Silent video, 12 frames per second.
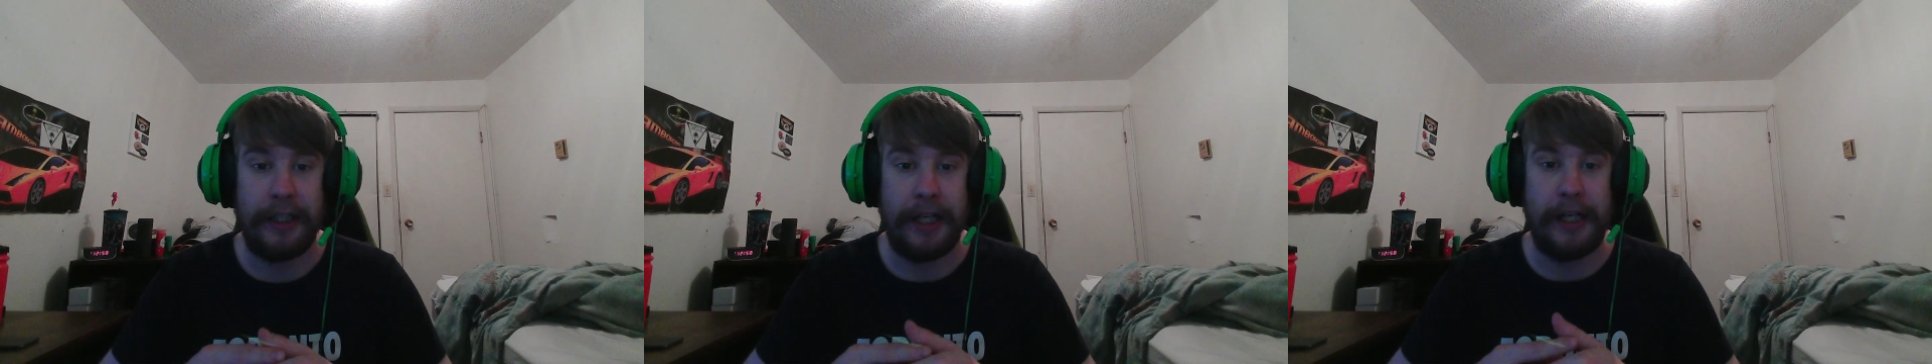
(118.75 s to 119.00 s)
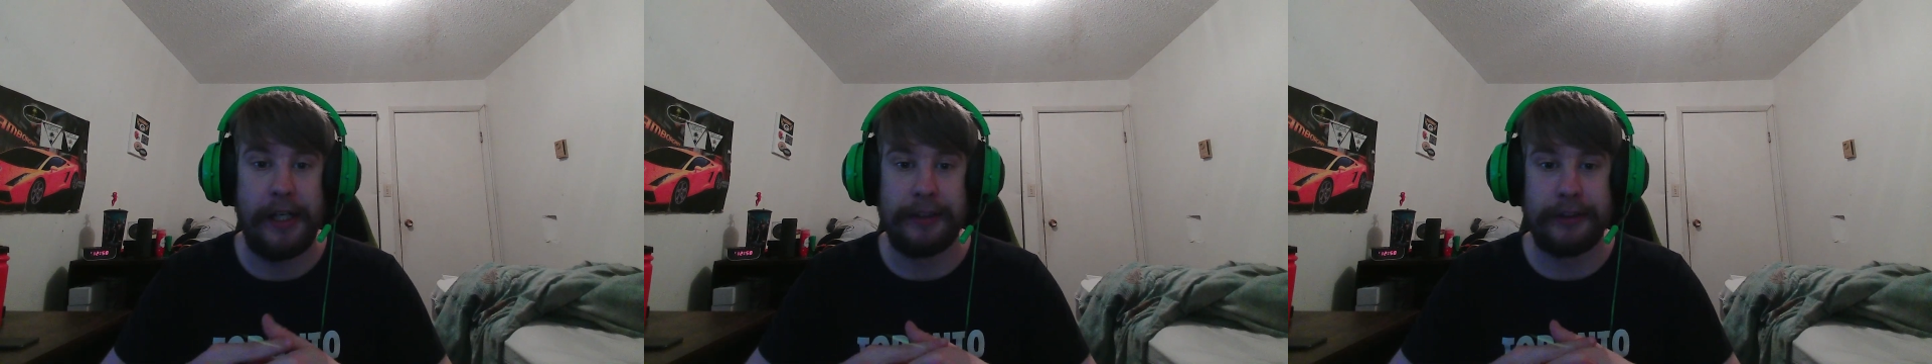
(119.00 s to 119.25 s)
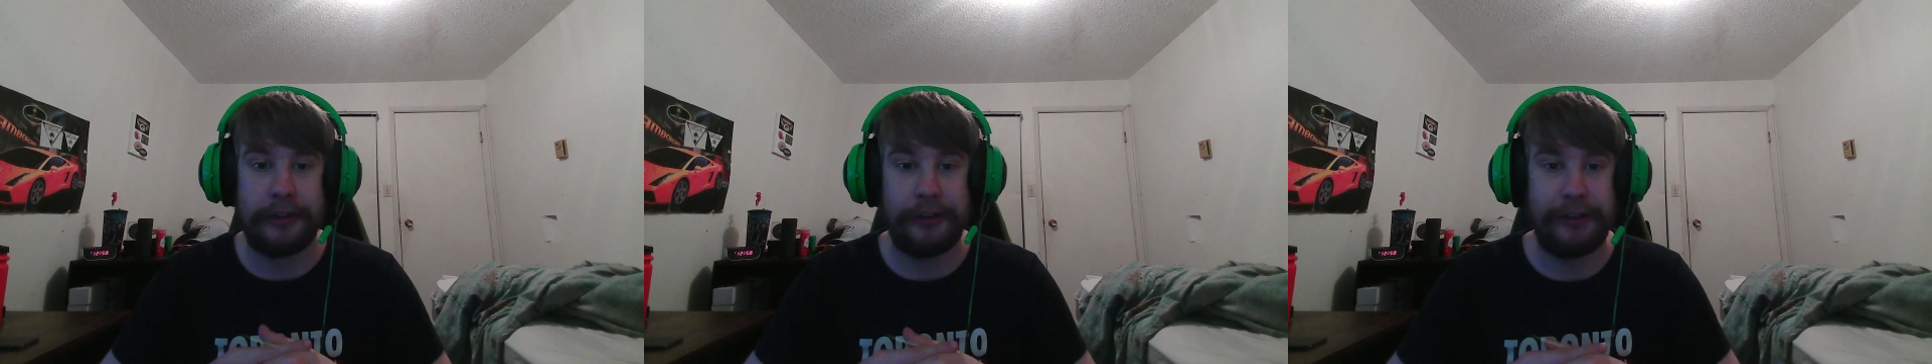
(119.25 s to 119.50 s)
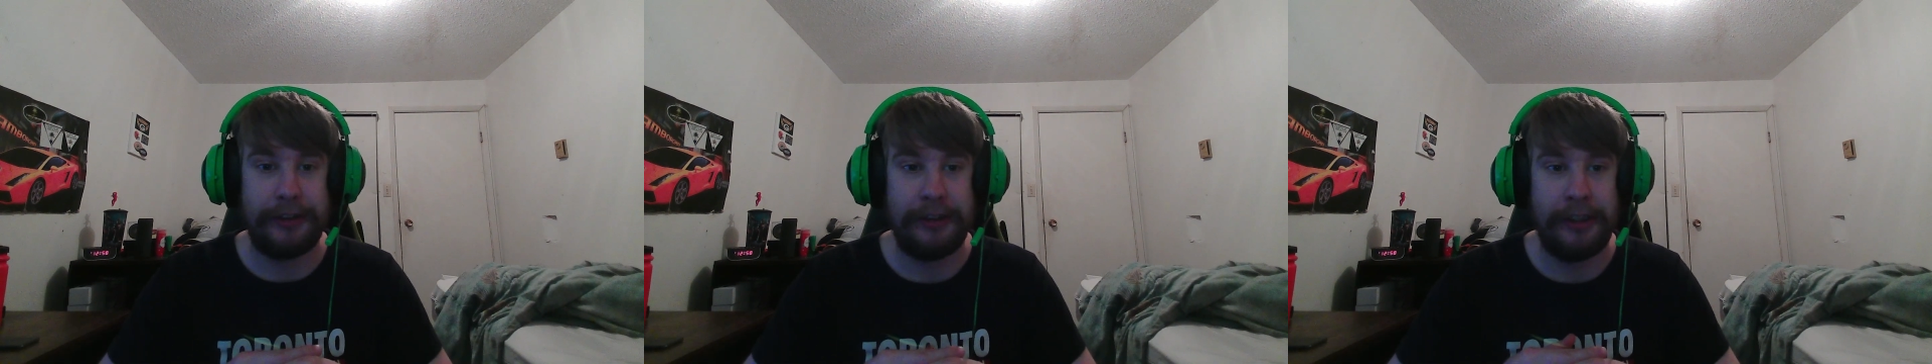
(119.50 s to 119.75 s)
and
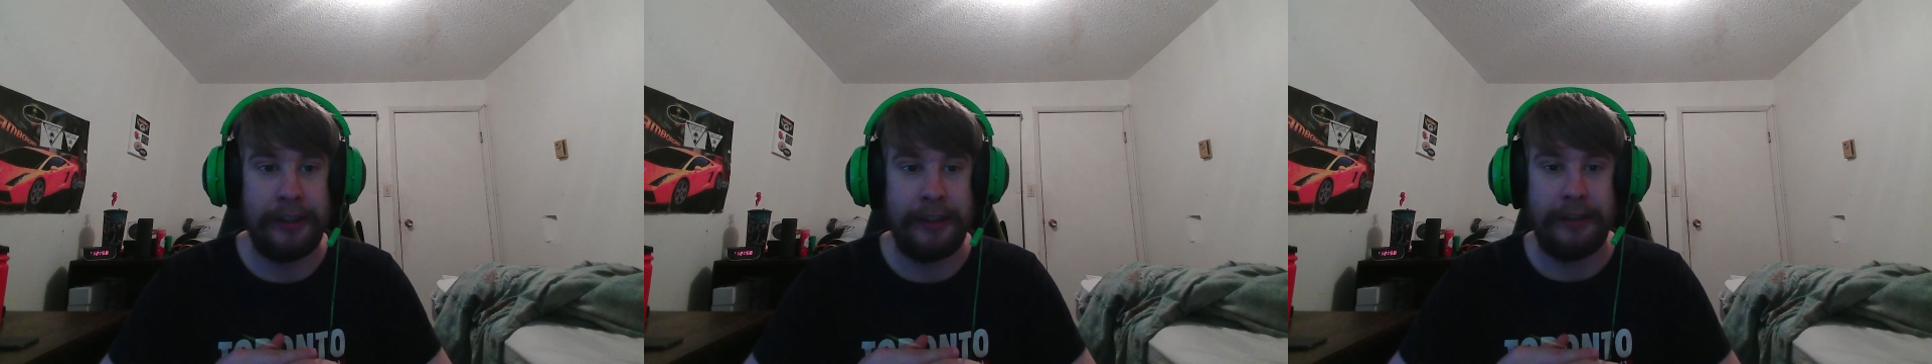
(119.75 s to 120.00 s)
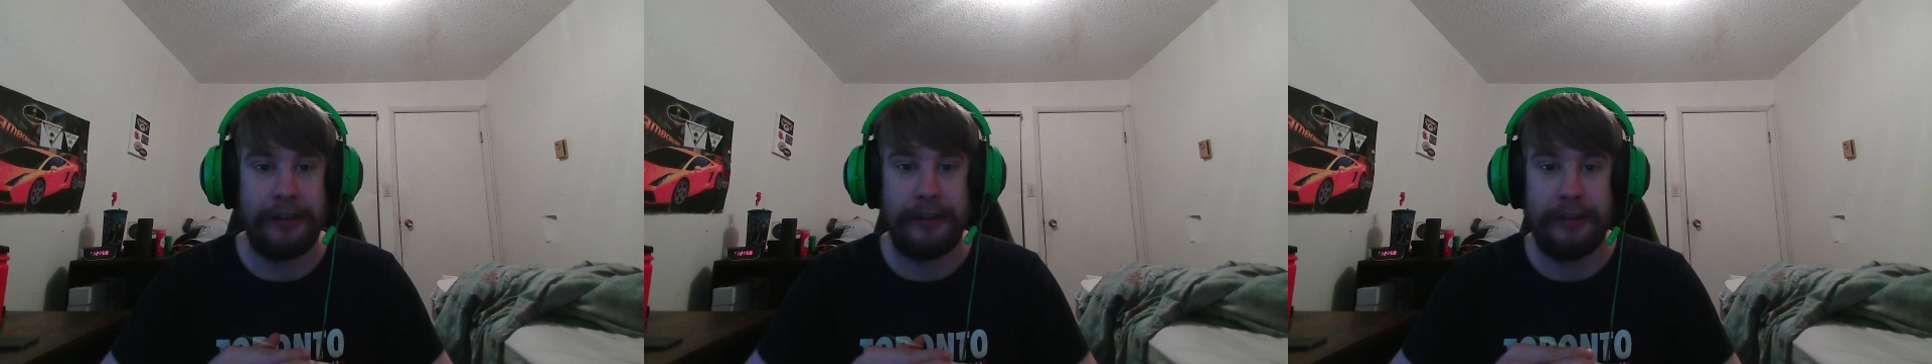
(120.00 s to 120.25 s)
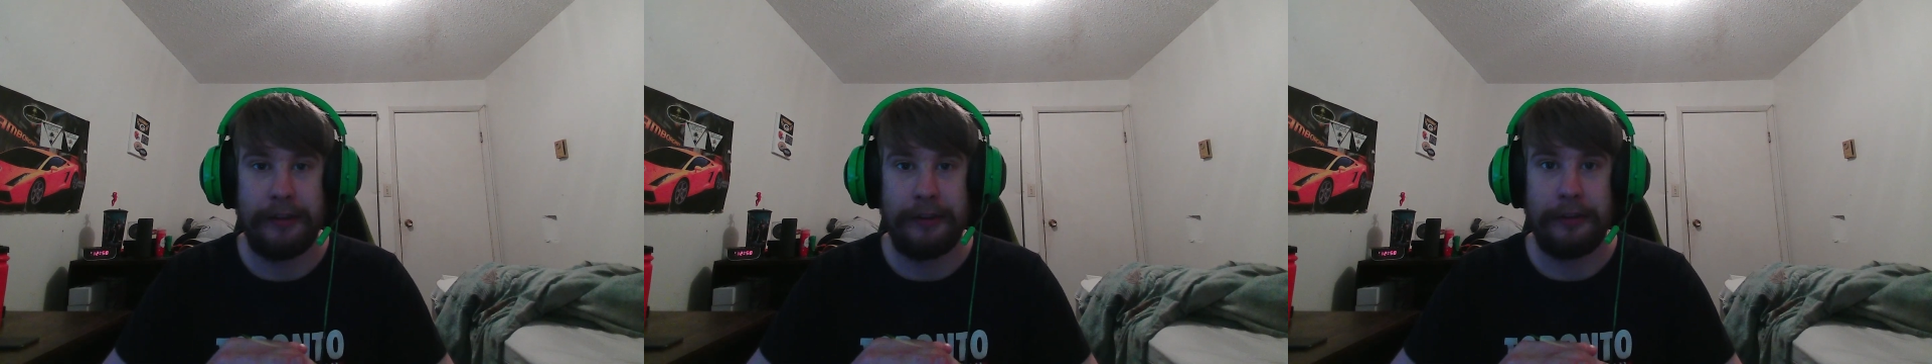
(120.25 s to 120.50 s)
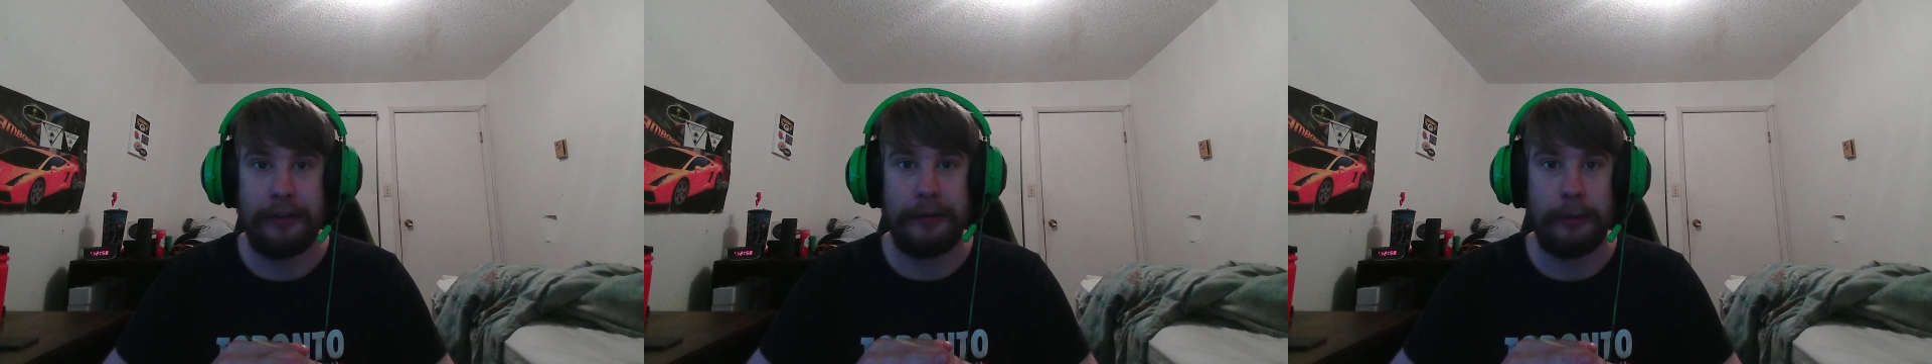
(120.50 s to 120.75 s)
it's
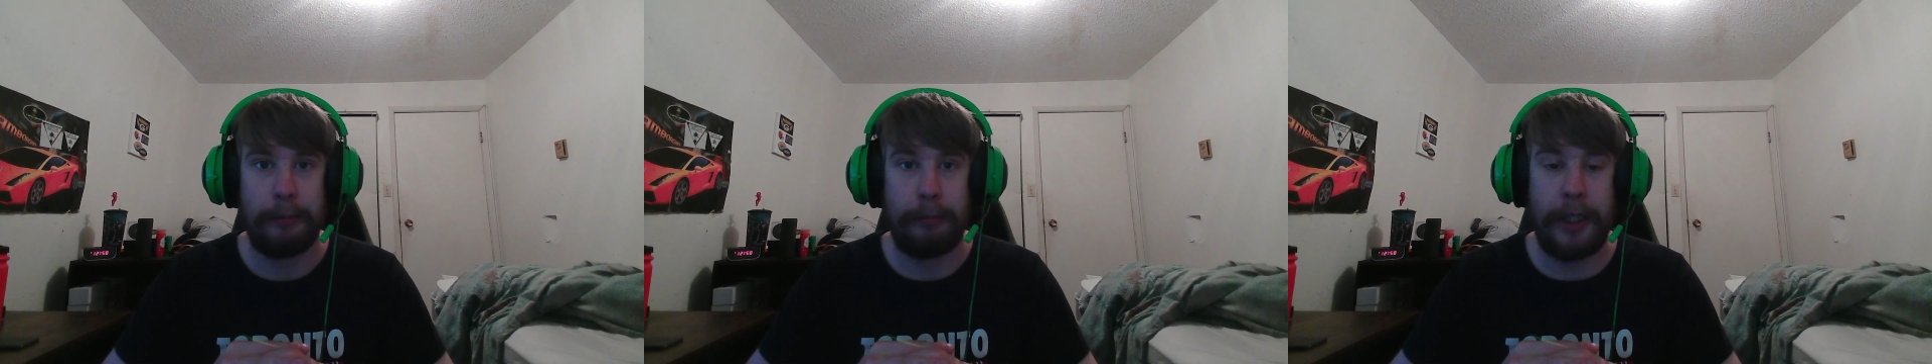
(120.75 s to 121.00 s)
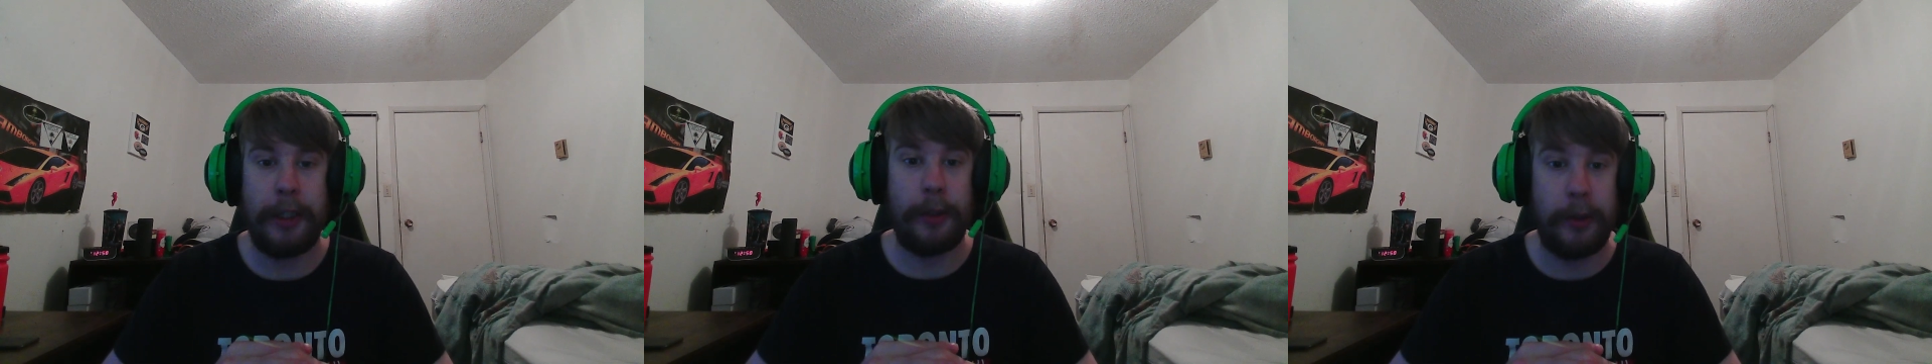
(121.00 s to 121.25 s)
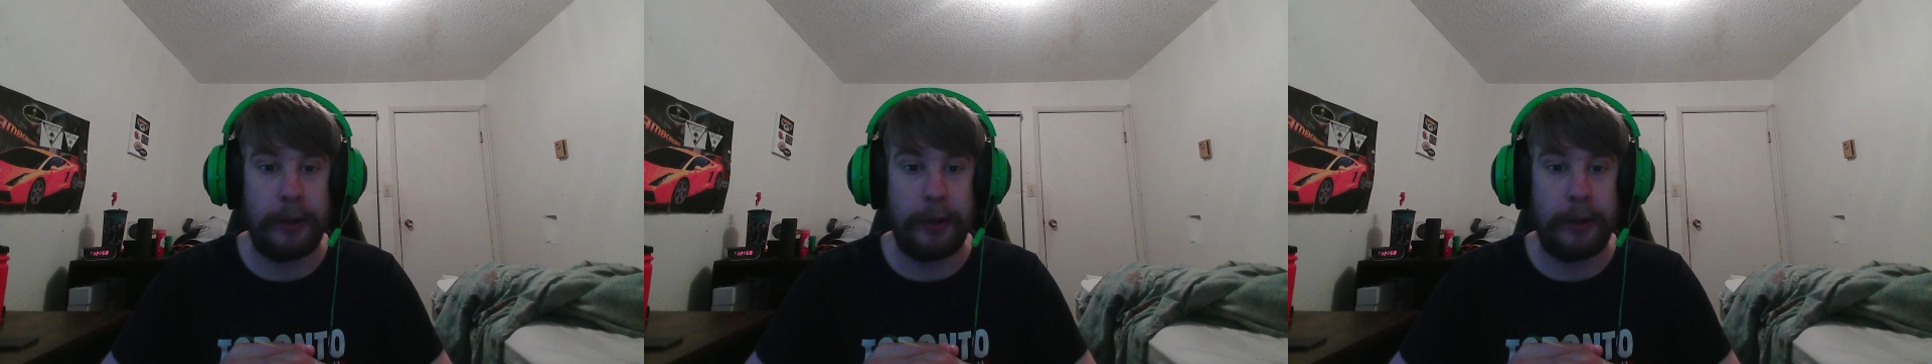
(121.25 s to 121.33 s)
pretty